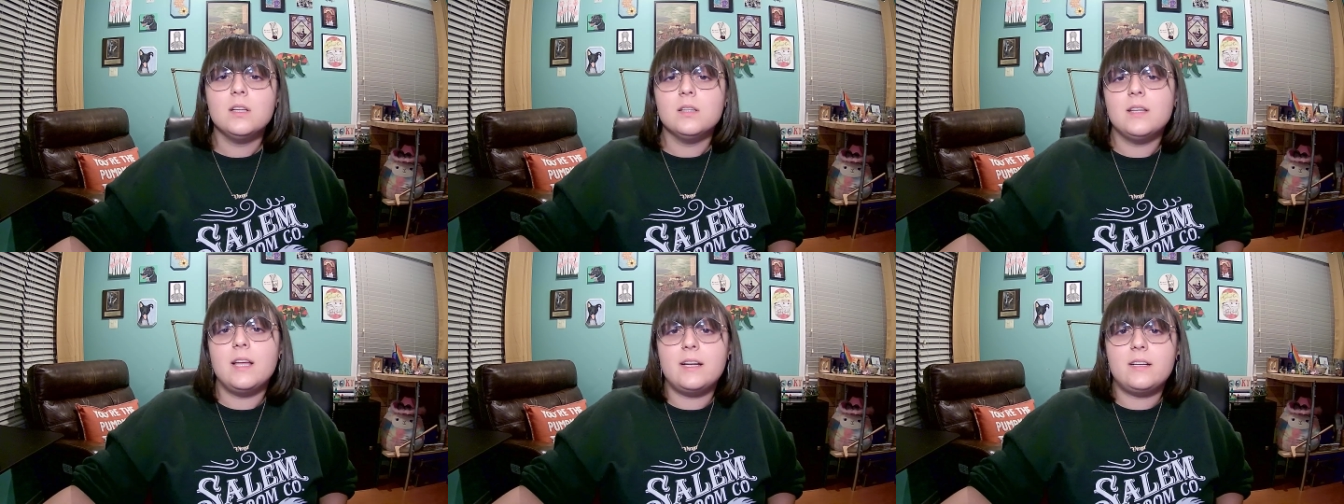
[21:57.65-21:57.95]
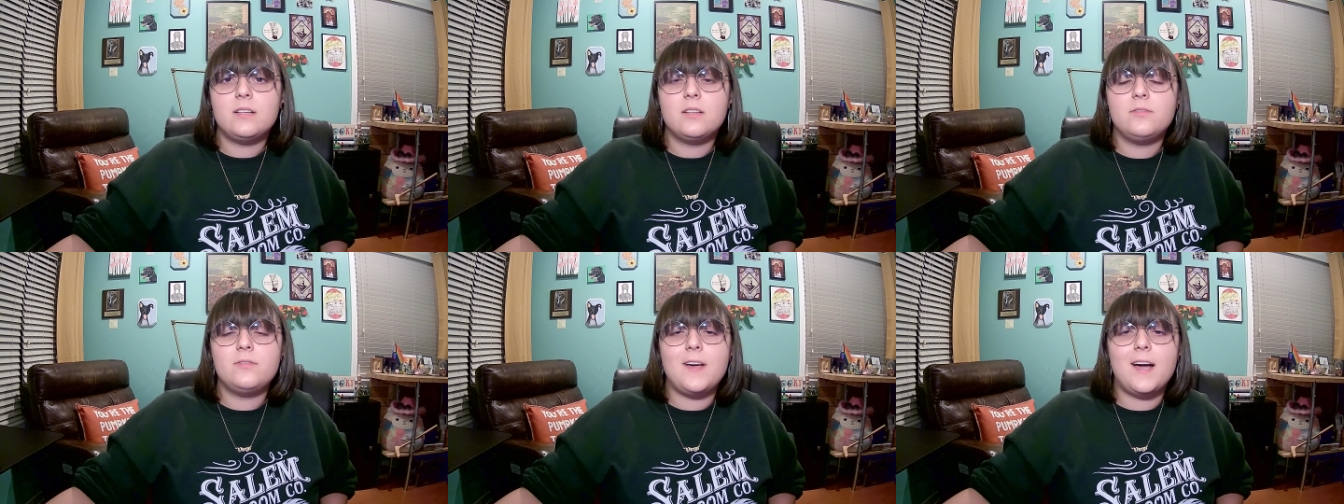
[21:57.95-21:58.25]

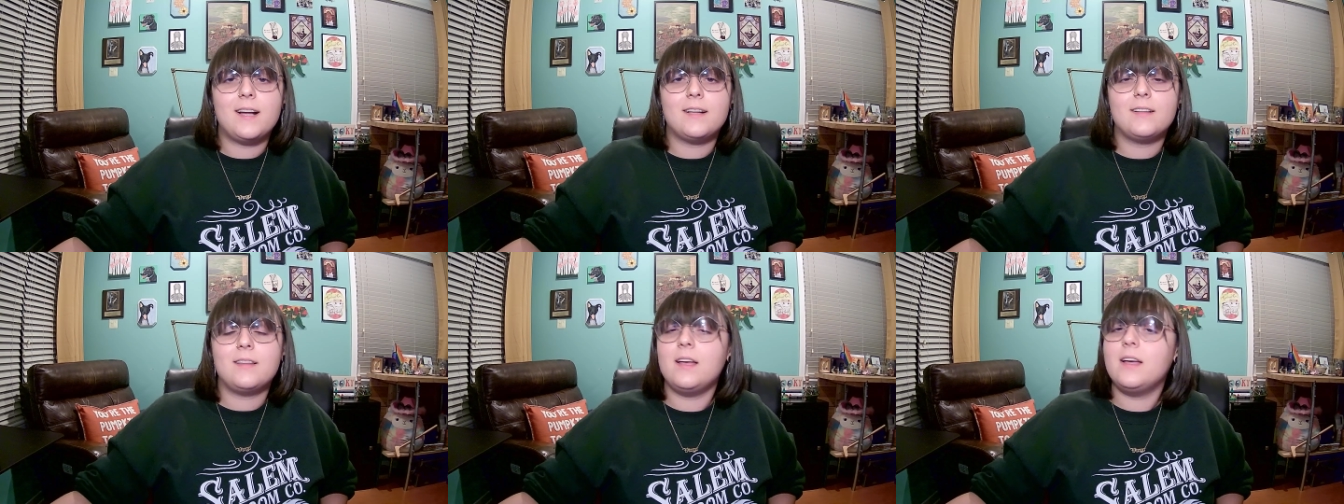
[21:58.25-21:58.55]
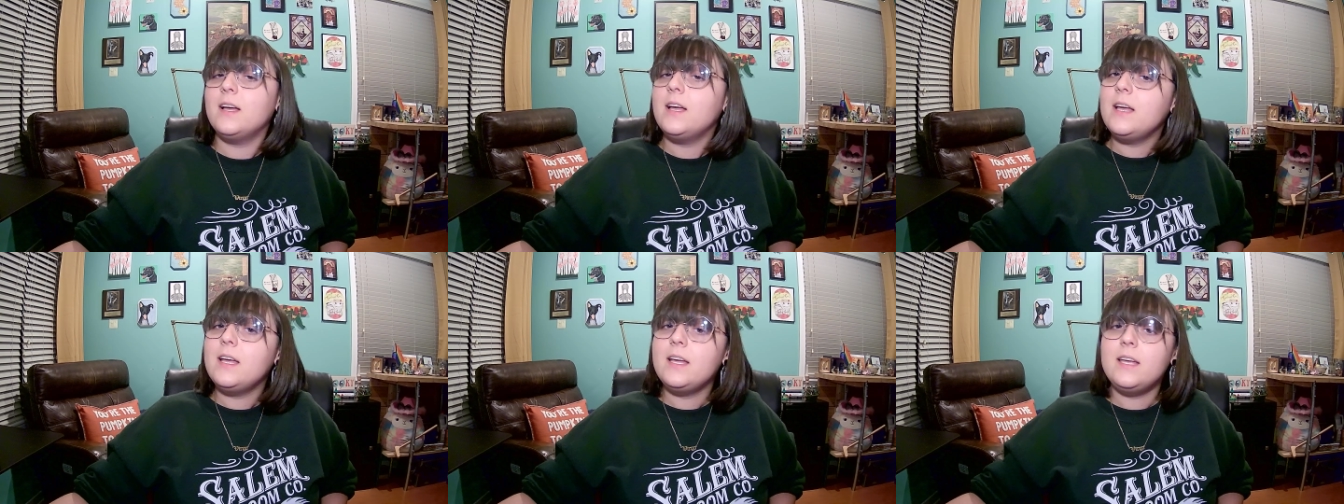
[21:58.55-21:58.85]
like the fact
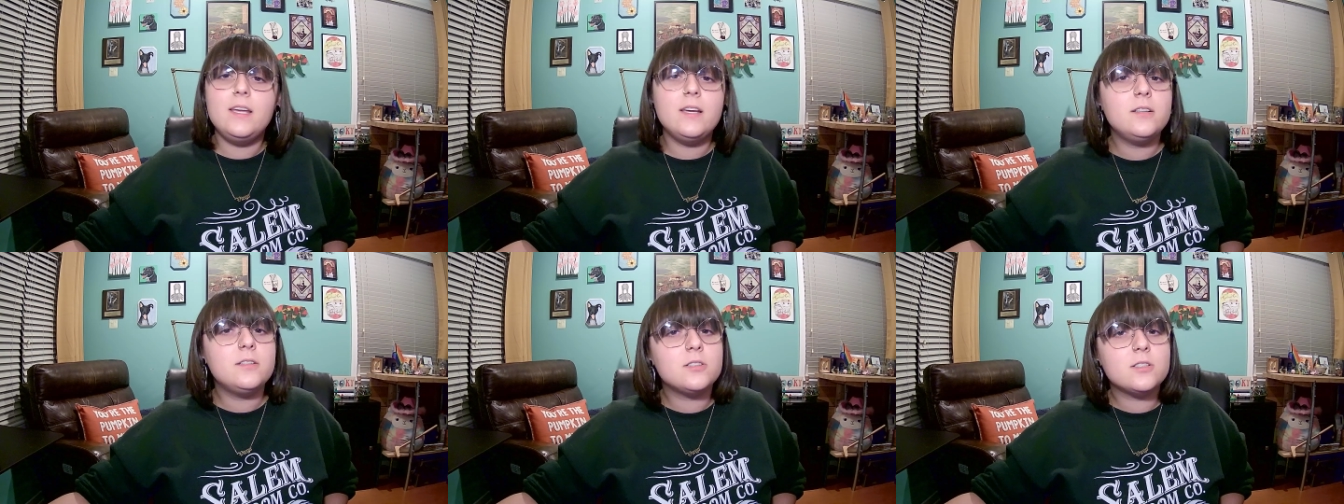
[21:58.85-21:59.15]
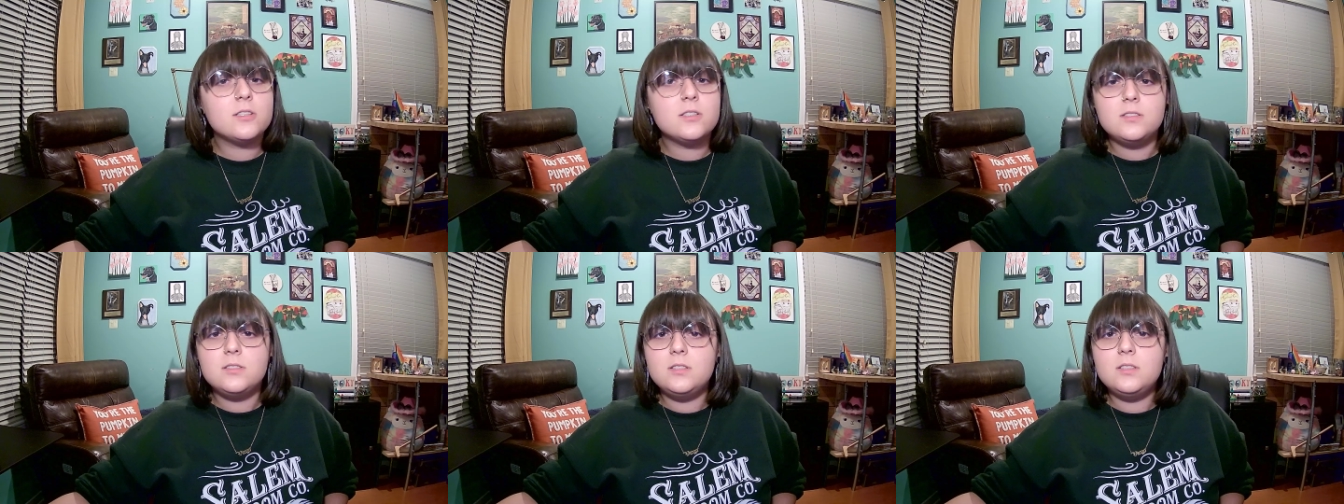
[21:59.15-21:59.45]
that he
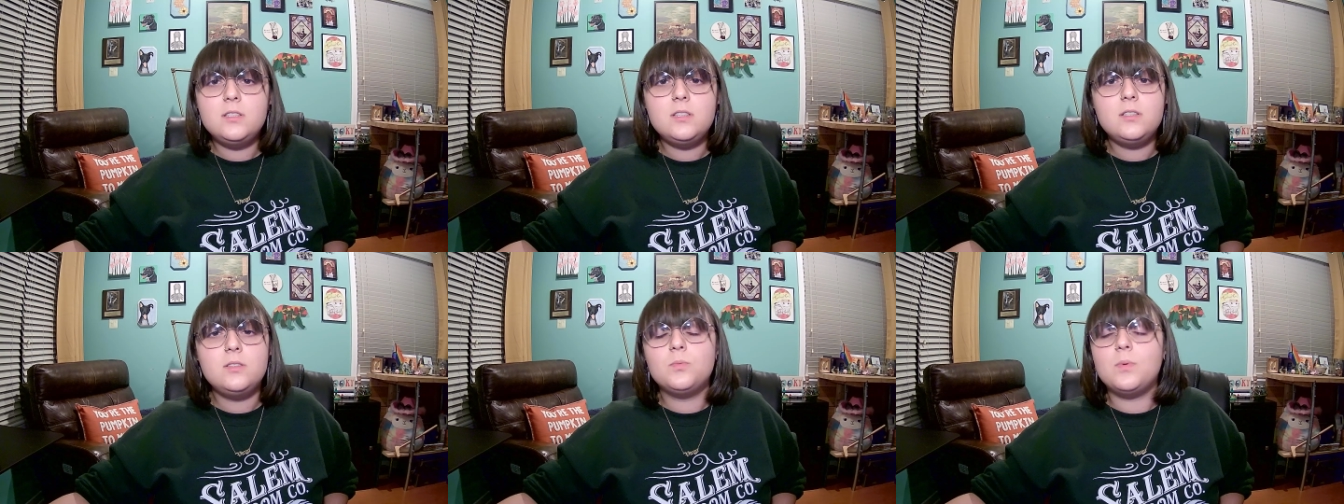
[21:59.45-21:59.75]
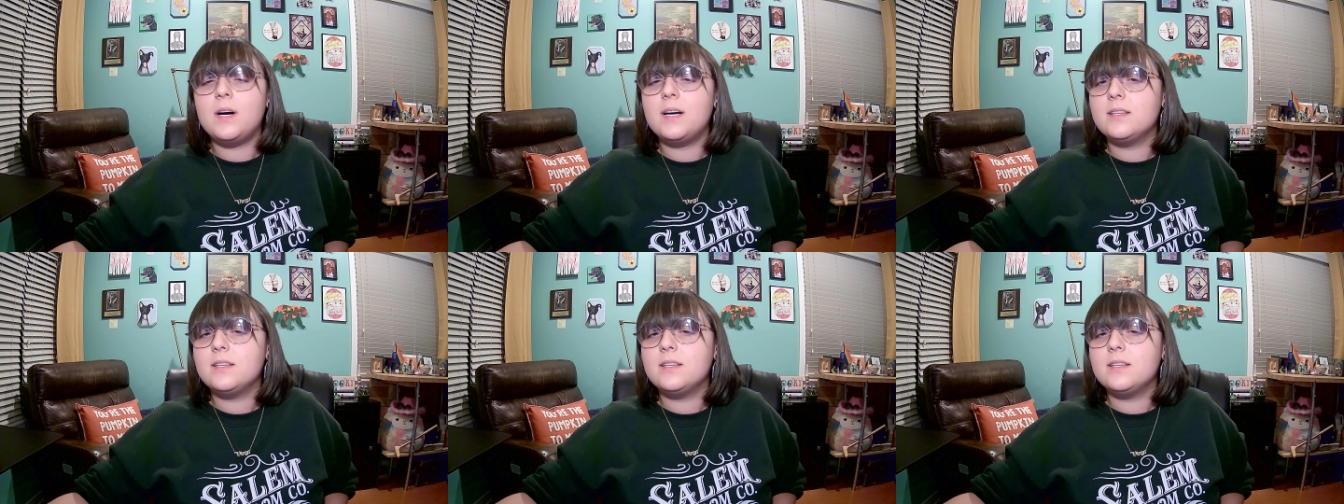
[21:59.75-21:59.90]
understood why